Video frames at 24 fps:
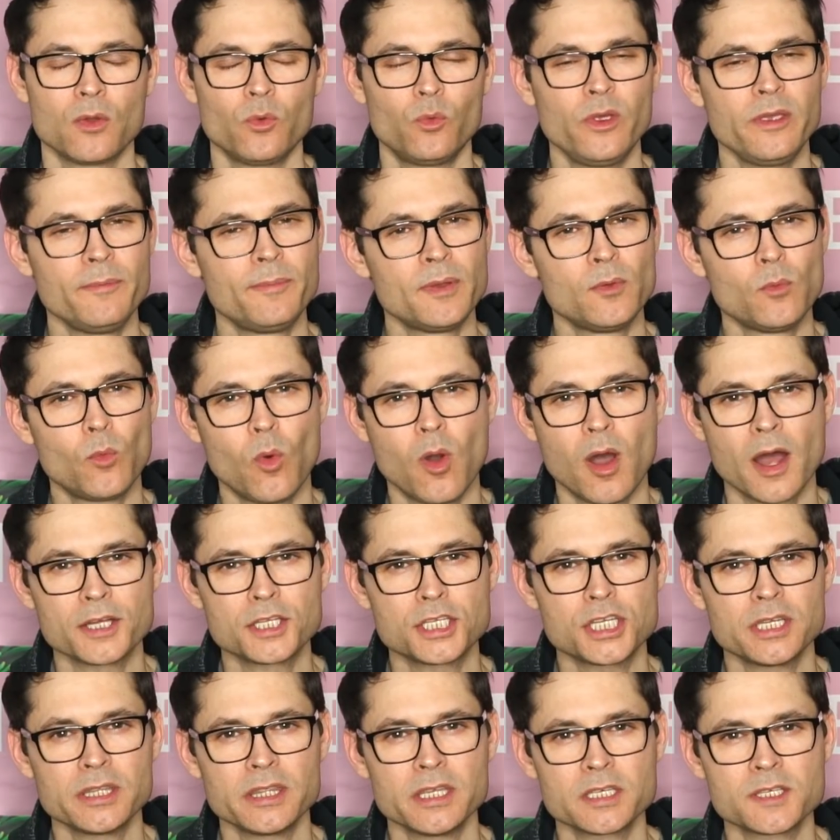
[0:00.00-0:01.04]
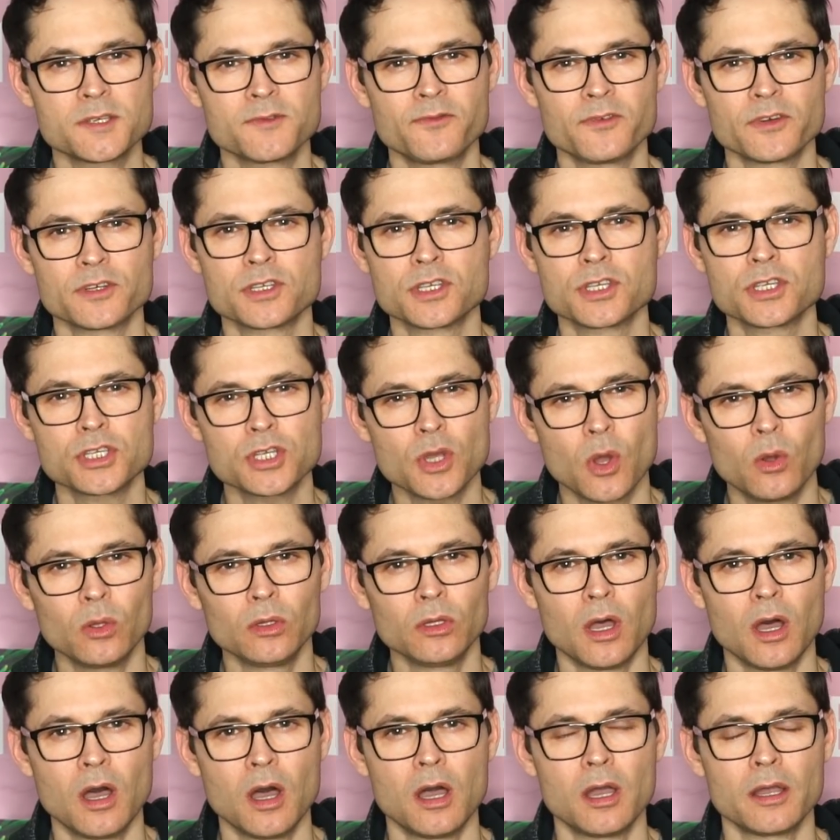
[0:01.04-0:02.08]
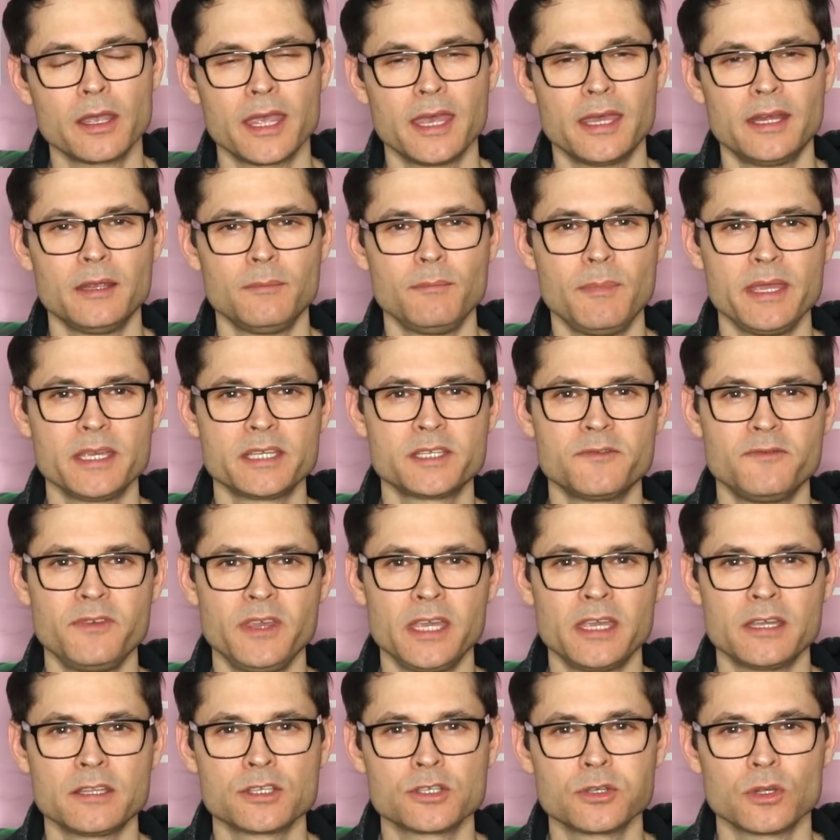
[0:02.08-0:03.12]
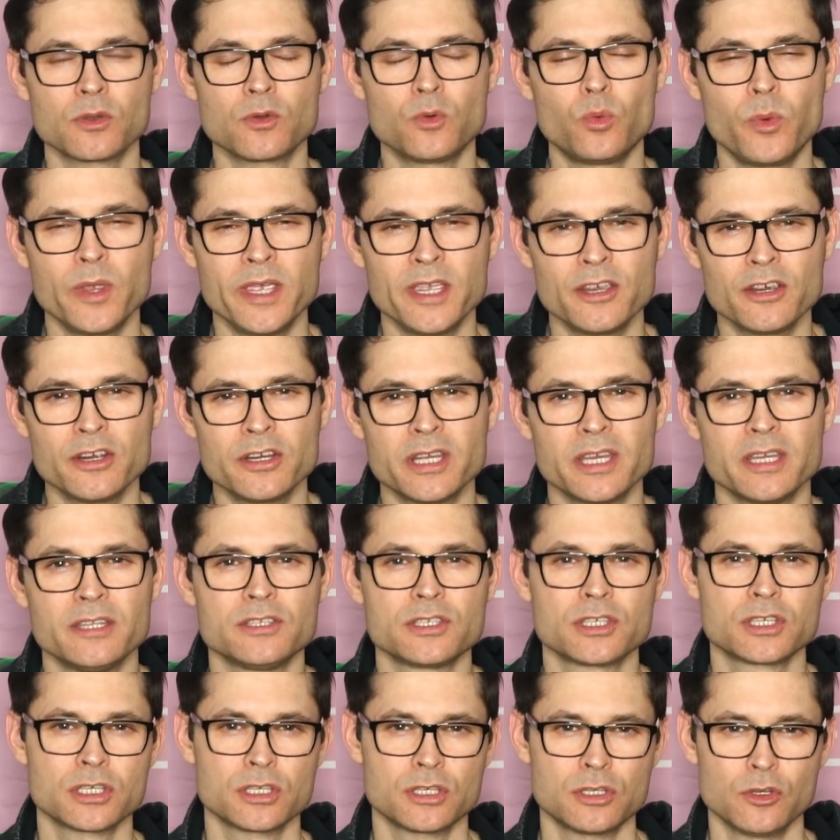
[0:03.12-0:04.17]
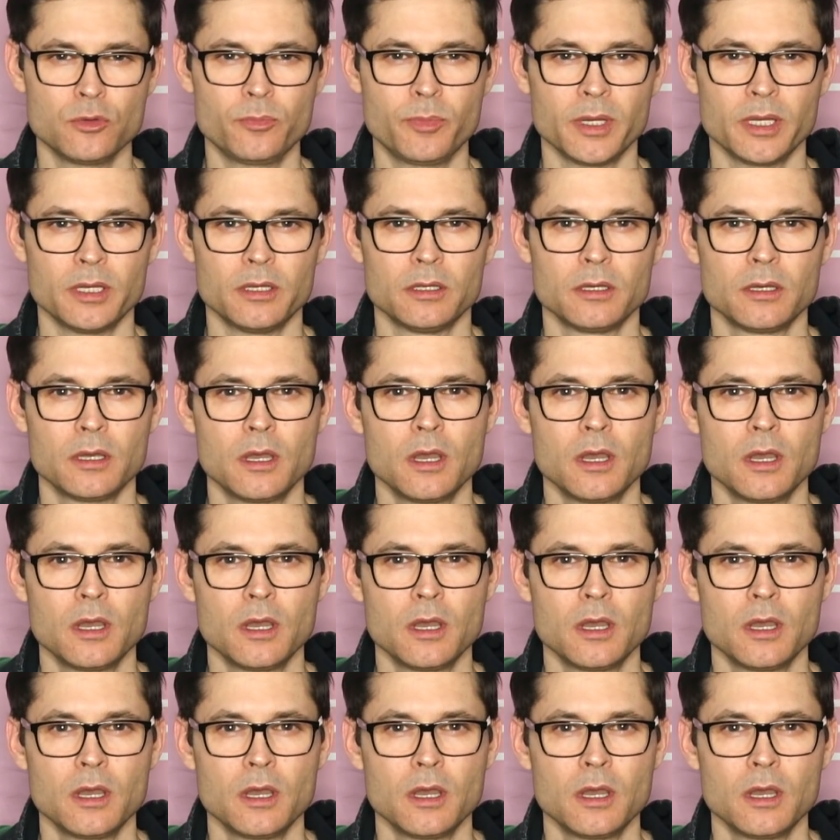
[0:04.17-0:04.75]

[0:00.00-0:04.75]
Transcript: We've been watching this for so long and it makes vegans look weird and stupid.